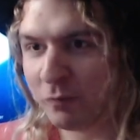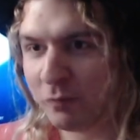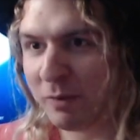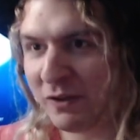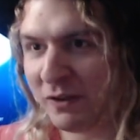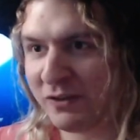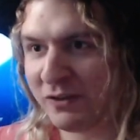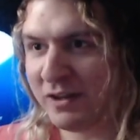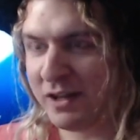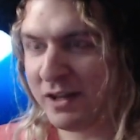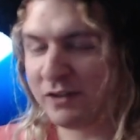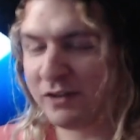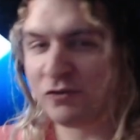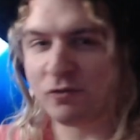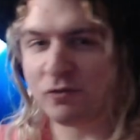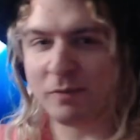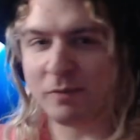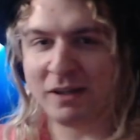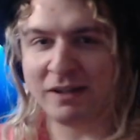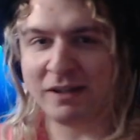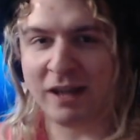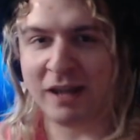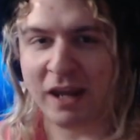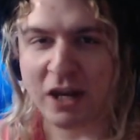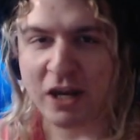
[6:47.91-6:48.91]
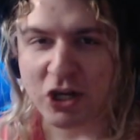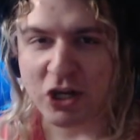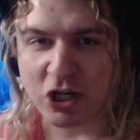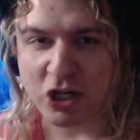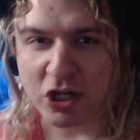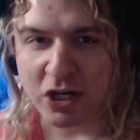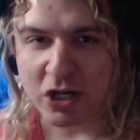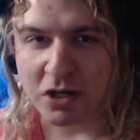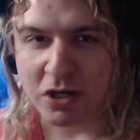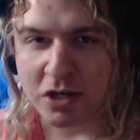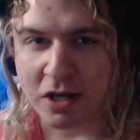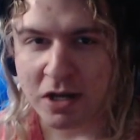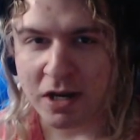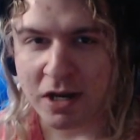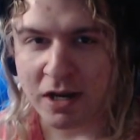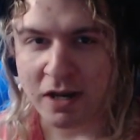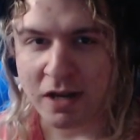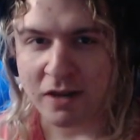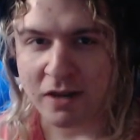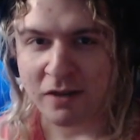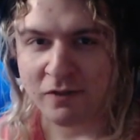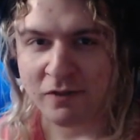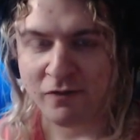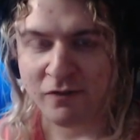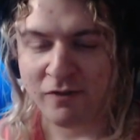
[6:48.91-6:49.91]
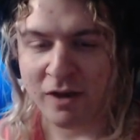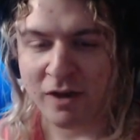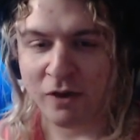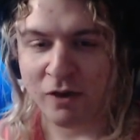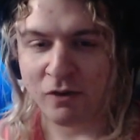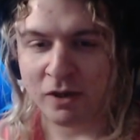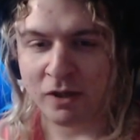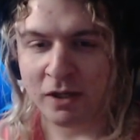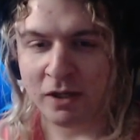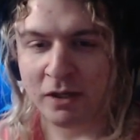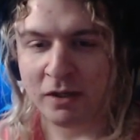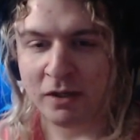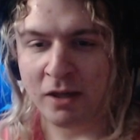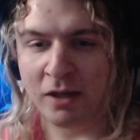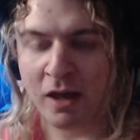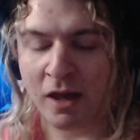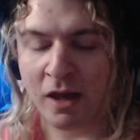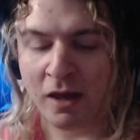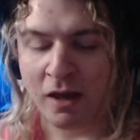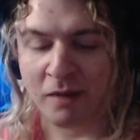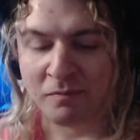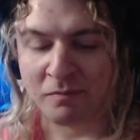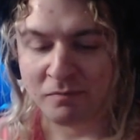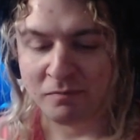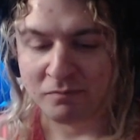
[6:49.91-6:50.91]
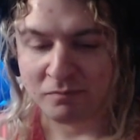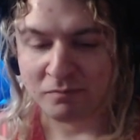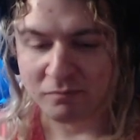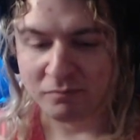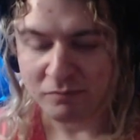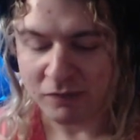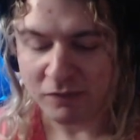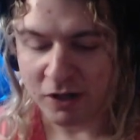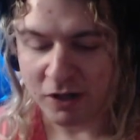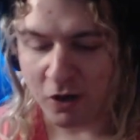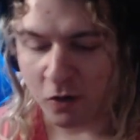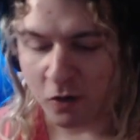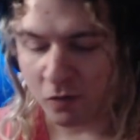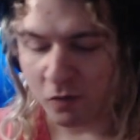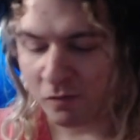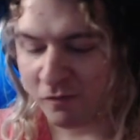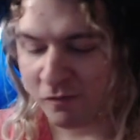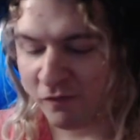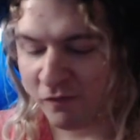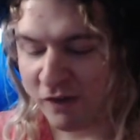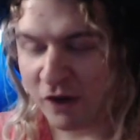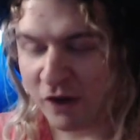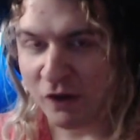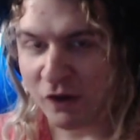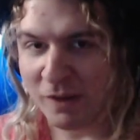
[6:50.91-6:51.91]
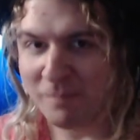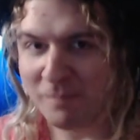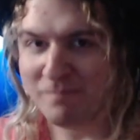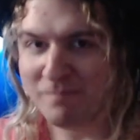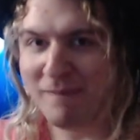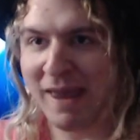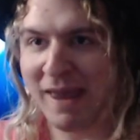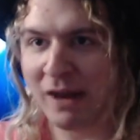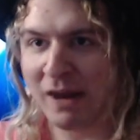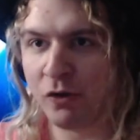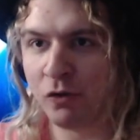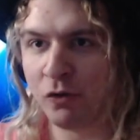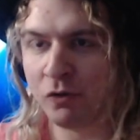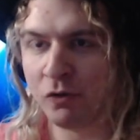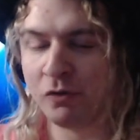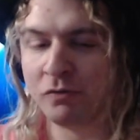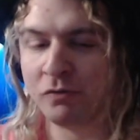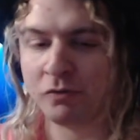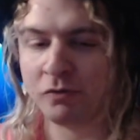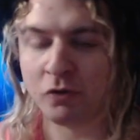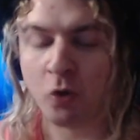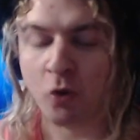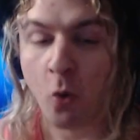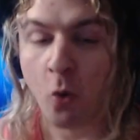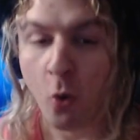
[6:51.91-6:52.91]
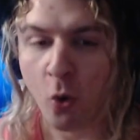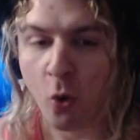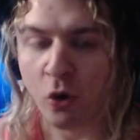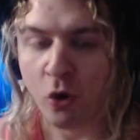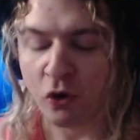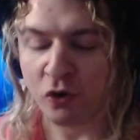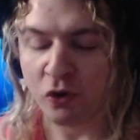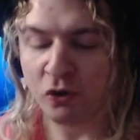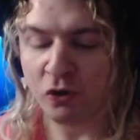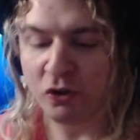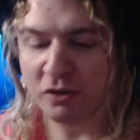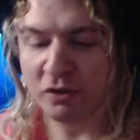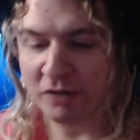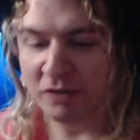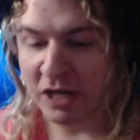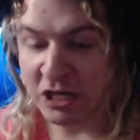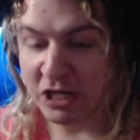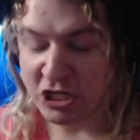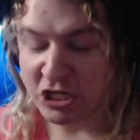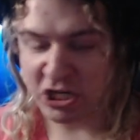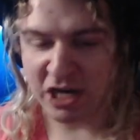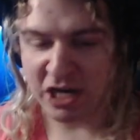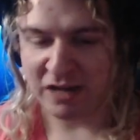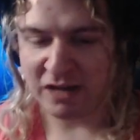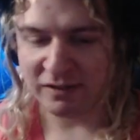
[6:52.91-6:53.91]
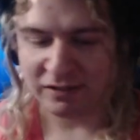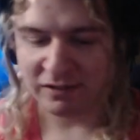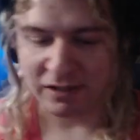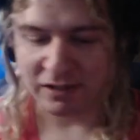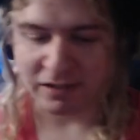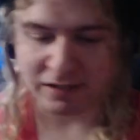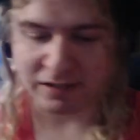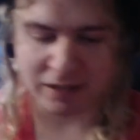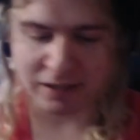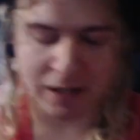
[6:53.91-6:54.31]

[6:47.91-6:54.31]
but the instrumentation is very very metalcore adjacent.